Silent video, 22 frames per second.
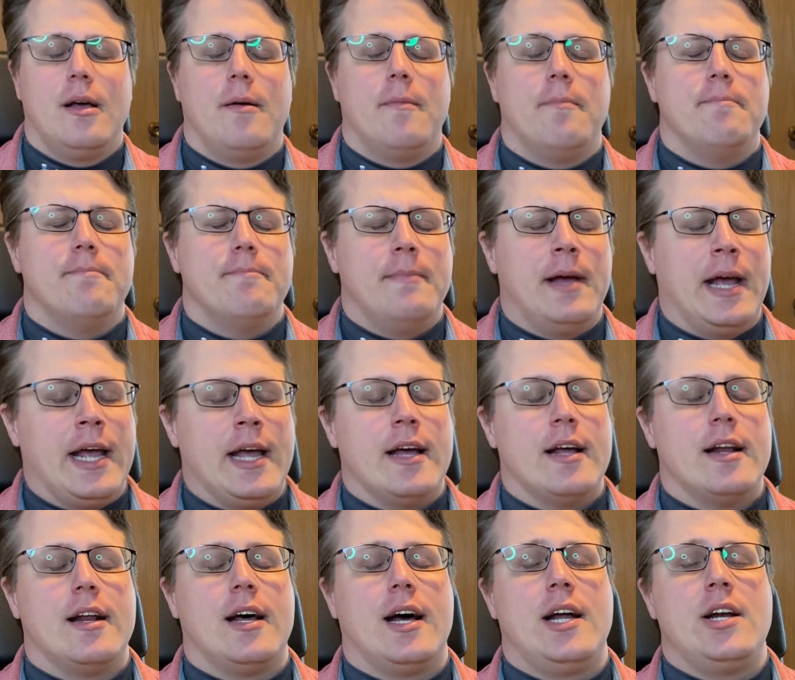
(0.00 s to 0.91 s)

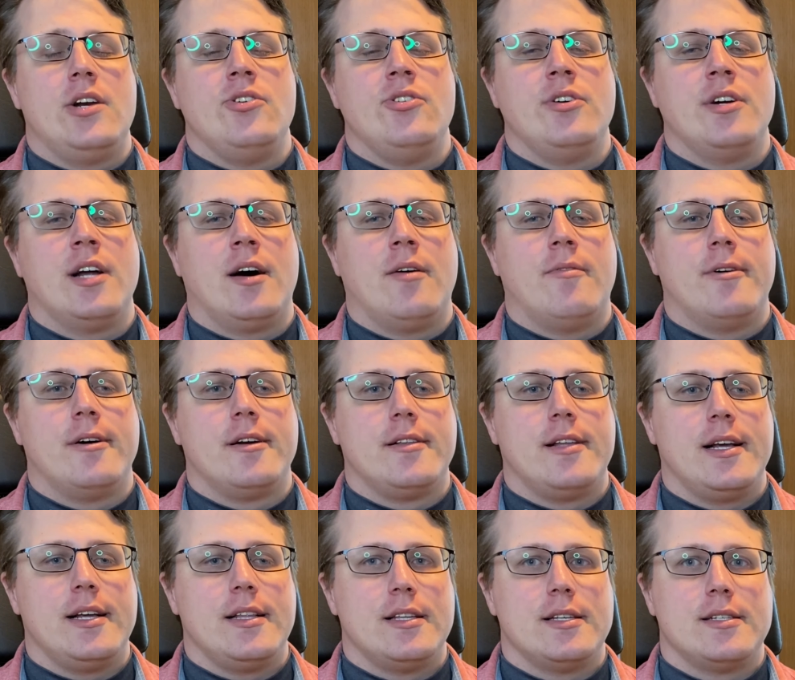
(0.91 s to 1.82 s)
man, I do not want to
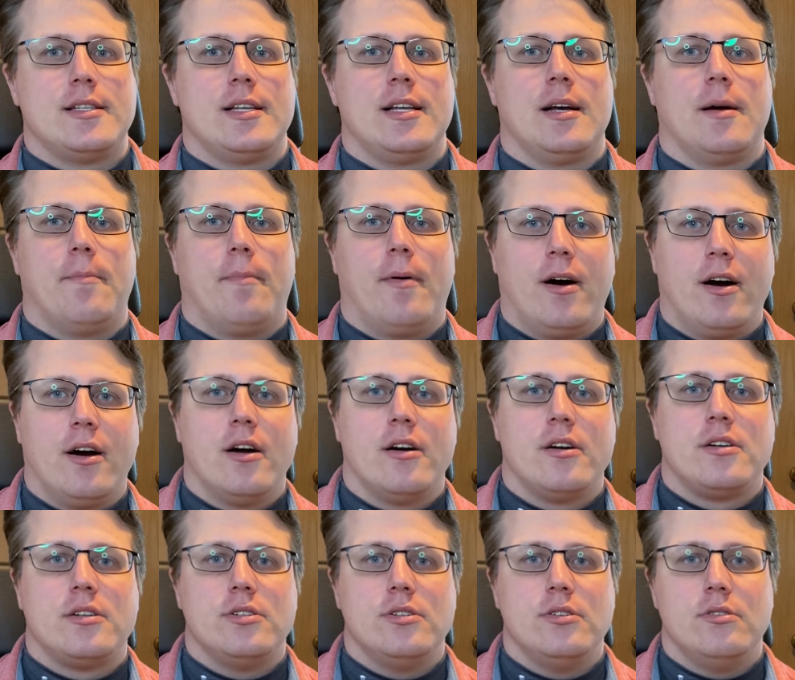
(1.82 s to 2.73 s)
take this thing
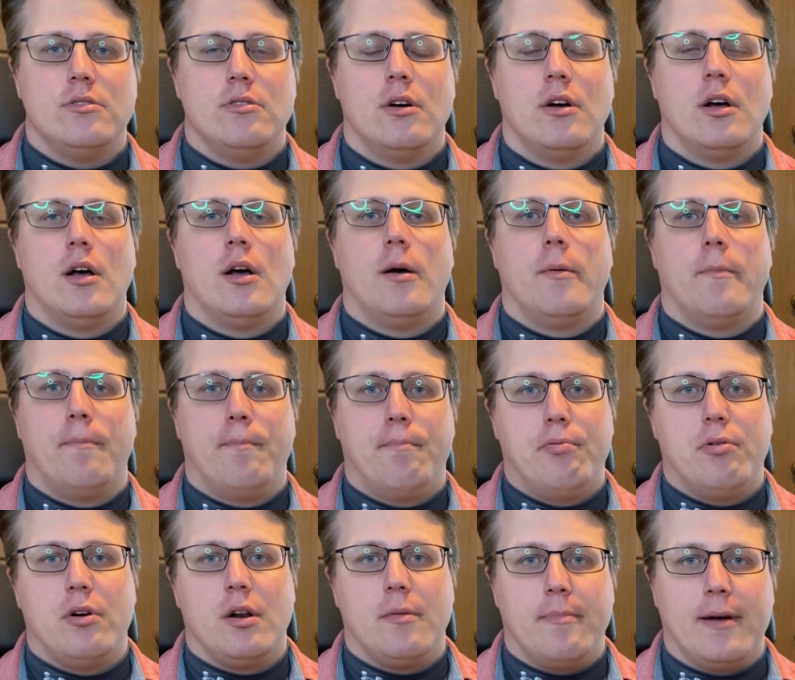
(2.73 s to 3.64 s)
apart to
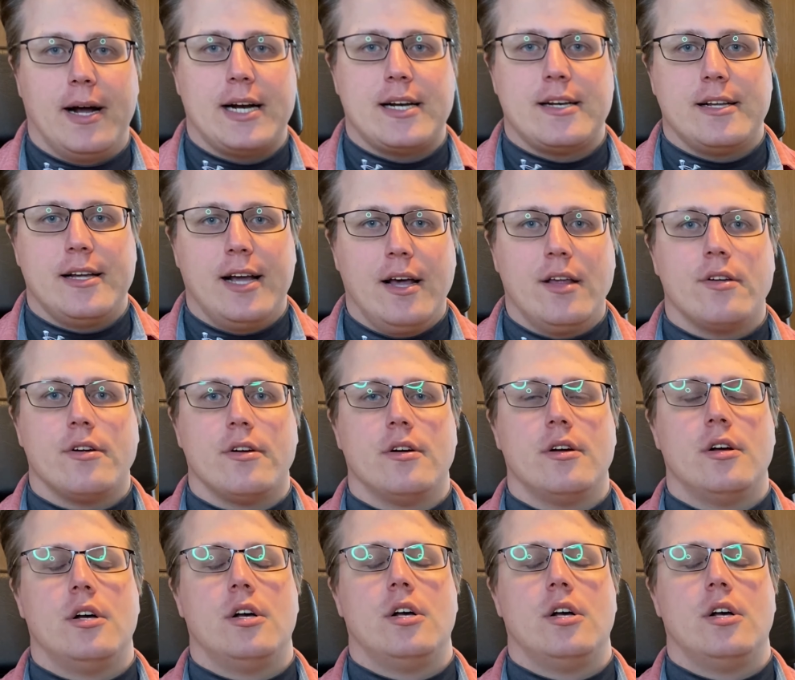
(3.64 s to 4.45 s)
put it back together.